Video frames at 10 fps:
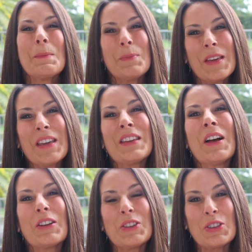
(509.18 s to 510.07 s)

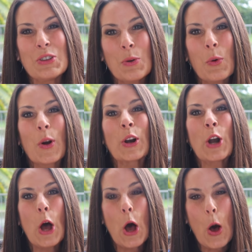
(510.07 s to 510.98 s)
Be
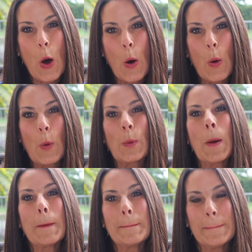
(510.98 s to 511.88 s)
your own
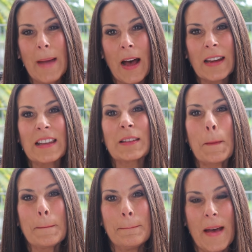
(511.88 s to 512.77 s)
body's
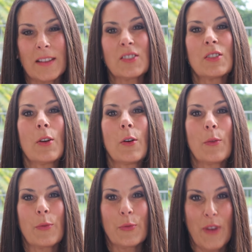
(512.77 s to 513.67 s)
best
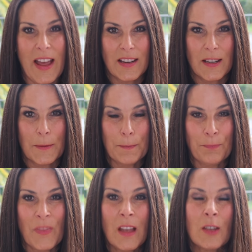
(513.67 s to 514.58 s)
friend.
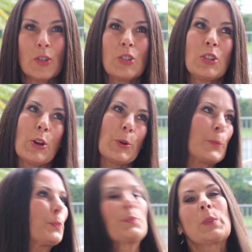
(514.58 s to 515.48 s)

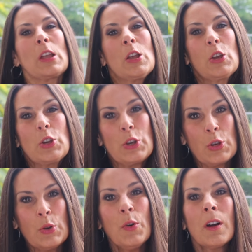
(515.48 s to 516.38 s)
So
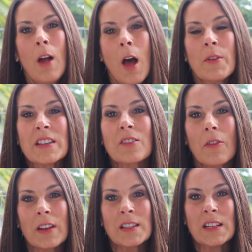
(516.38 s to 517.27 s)
you are always
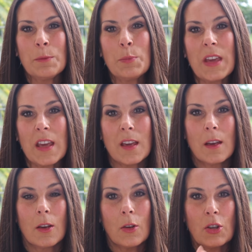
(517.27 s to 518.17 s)
going to be
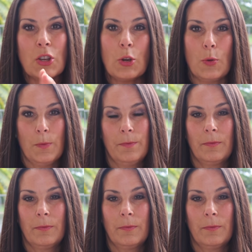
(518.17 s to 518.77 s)
you.